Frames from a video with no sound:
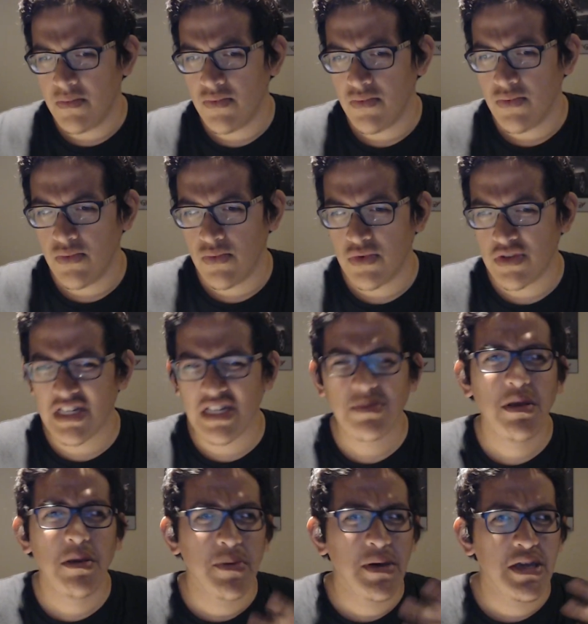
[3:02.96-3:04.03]
Which has me a
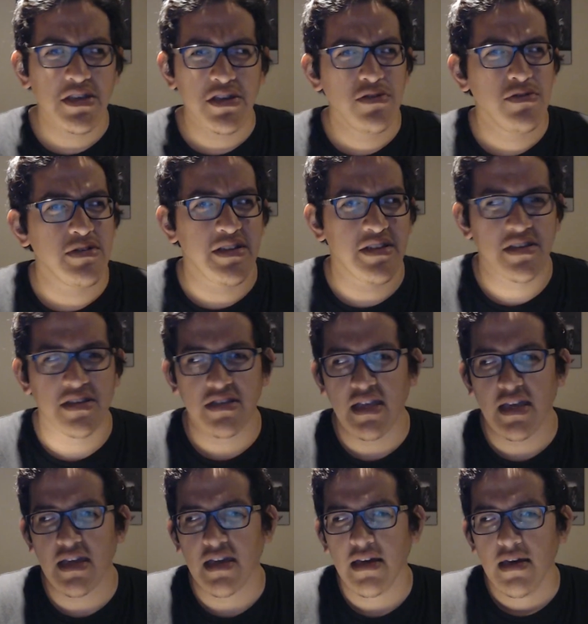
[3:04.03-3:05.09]
bit curious, because,
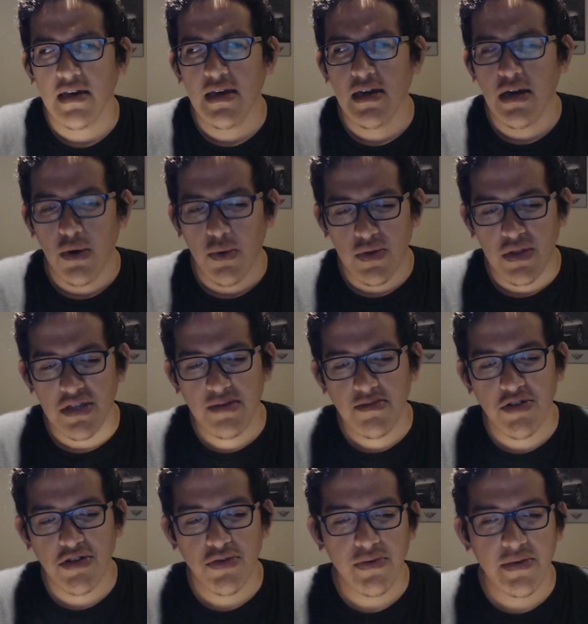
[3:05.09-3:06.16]
when they say
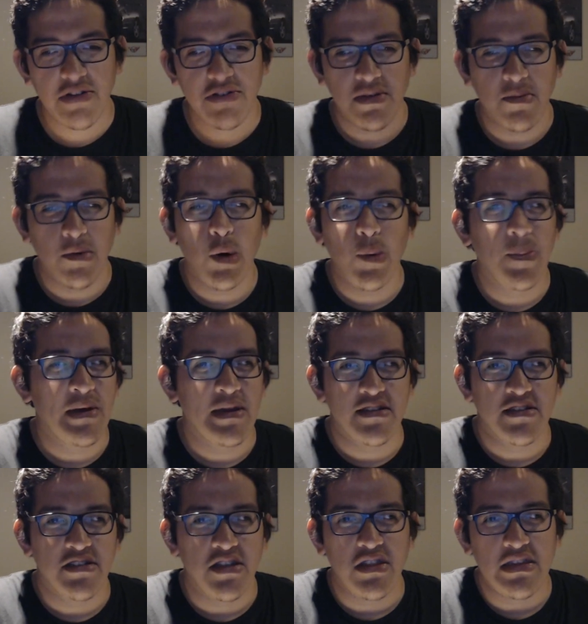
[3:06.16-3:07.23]
mature readers, I'm hoping it's
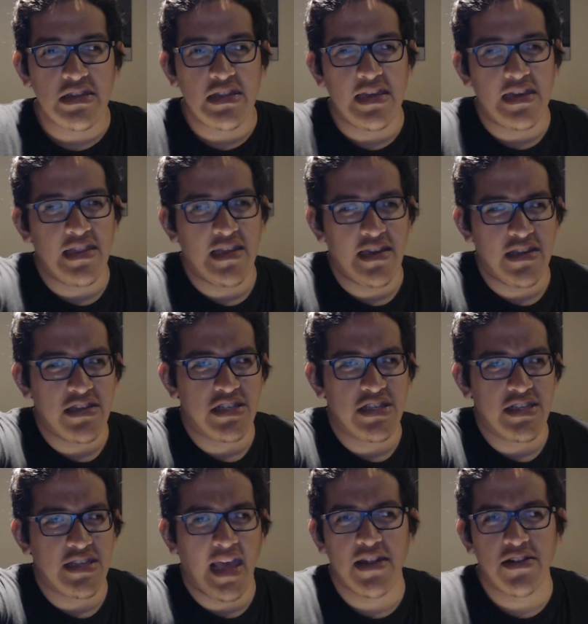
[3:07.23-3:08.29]
nothing like
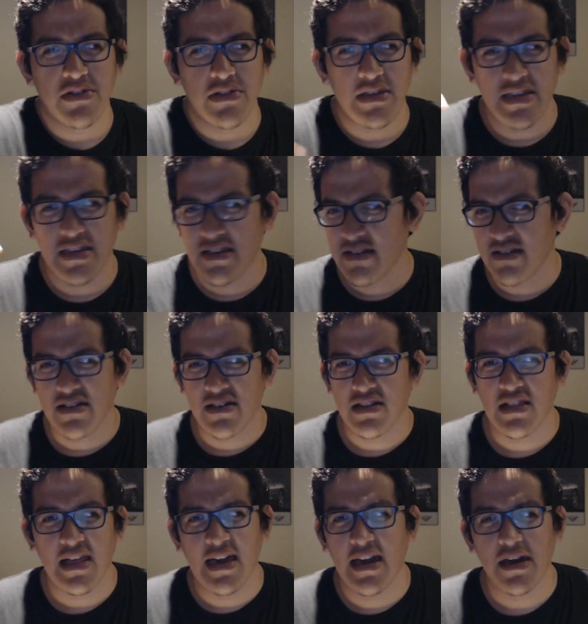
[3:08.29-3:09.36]
scantily
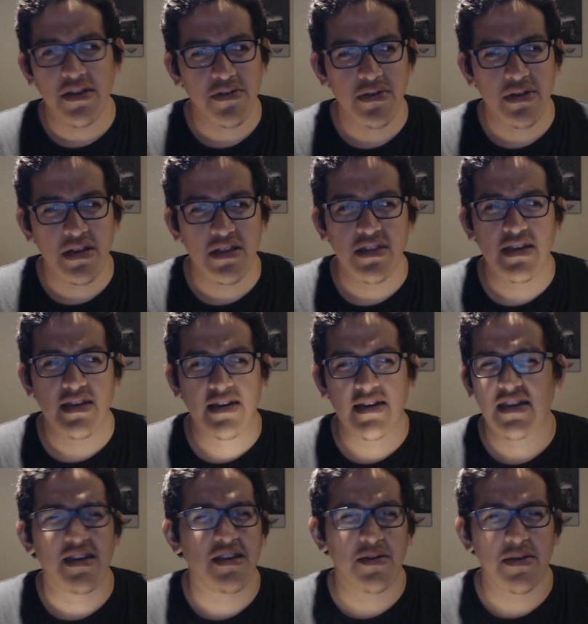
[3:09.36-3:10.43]
clad or anything.
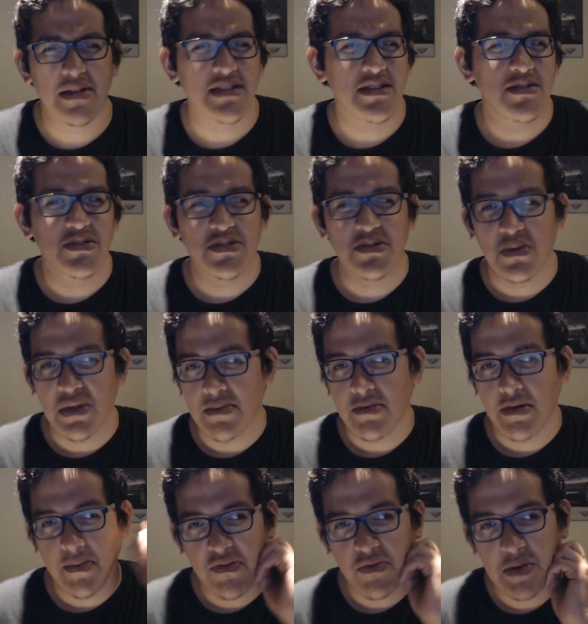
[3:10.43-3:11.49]
I know that sounds so lame
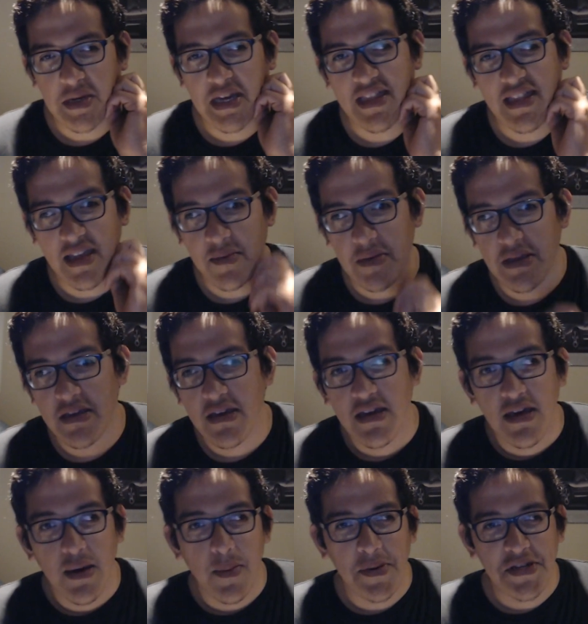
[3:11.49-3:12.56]
coming from a guy like me,
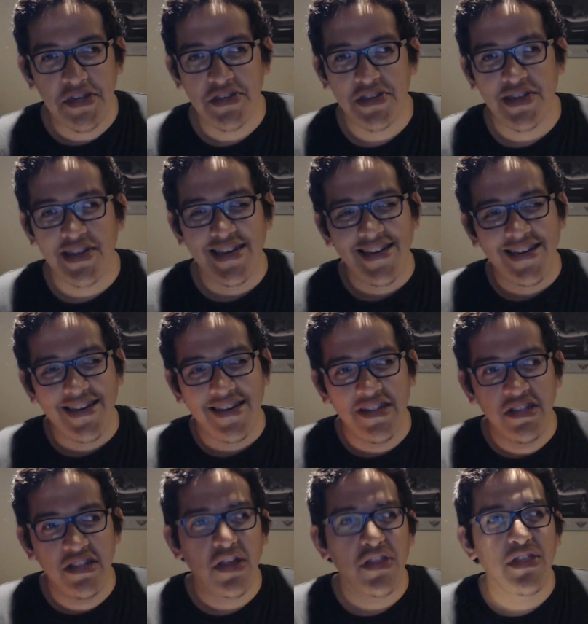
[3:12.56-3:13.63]
but just
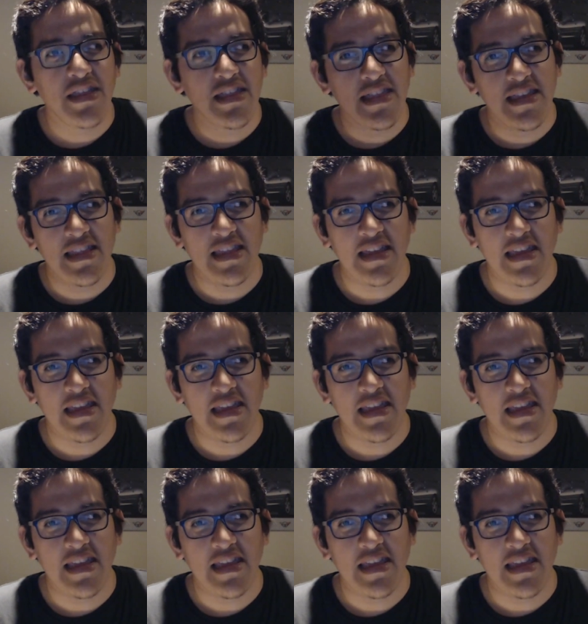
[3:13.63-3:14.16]
nothing like